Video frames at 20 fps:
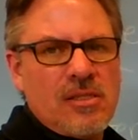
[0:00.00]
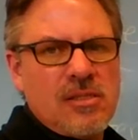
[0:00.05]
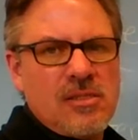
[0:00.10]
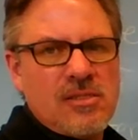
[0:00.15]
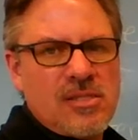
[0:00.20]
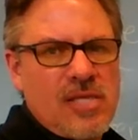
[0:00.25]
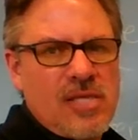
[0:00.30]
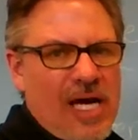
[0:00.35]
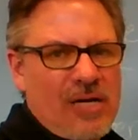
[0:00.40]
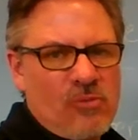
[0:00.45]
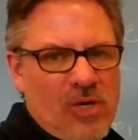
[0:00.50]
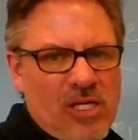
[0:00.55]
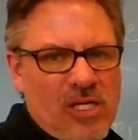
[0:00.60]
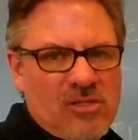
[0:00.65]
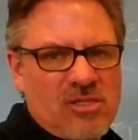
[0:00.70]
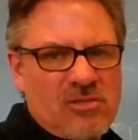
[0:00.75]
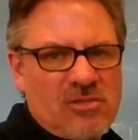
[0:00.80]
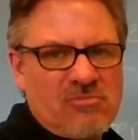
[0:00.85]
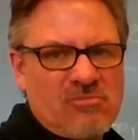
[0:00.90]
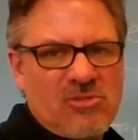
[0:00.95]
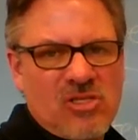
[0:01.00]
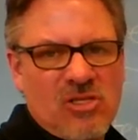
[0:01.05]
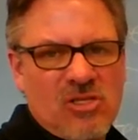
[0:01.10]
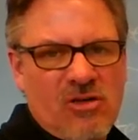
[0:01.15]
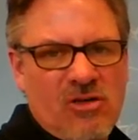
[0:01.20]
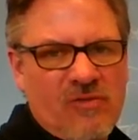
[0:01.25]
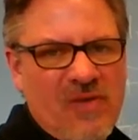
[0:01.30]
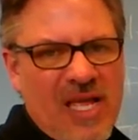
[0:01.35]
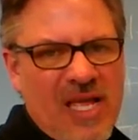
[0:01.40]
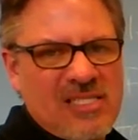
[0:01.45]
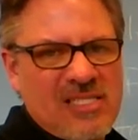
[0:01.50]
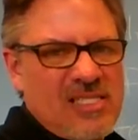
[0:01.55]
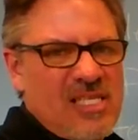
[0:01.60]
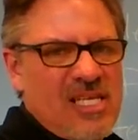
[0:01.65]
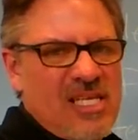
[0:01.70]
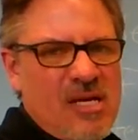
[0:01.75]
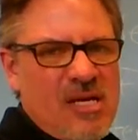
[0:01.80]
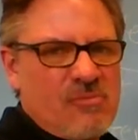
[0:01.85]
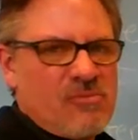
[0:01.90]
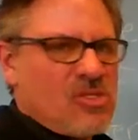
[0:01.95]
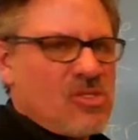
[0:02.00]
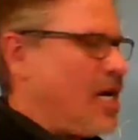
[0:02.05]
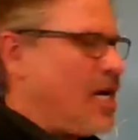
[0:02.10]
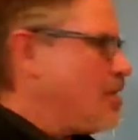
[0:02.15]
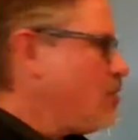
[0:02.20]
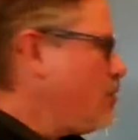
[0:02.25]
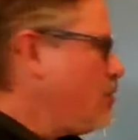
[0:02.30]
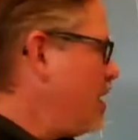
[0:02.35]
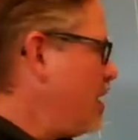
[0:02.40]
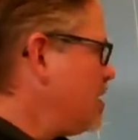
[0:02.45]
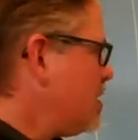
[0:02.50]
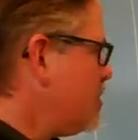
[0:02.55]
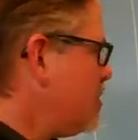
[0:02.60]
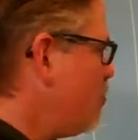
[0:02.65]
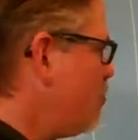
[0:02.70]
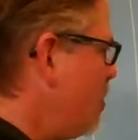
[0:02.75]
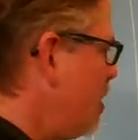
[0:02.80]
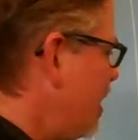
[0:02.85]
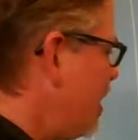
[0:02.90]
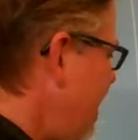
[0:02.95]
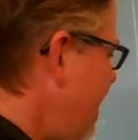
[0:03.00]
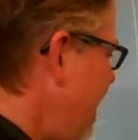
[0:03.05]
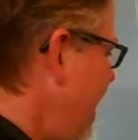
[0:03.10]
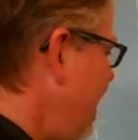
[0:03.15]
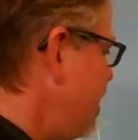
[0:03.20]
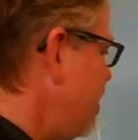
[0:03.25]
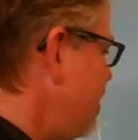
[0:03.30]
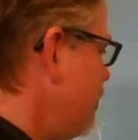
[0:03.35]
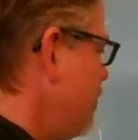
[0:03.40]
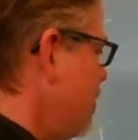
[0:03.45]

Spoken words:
sideways. So a fancy M sideways is what it kind of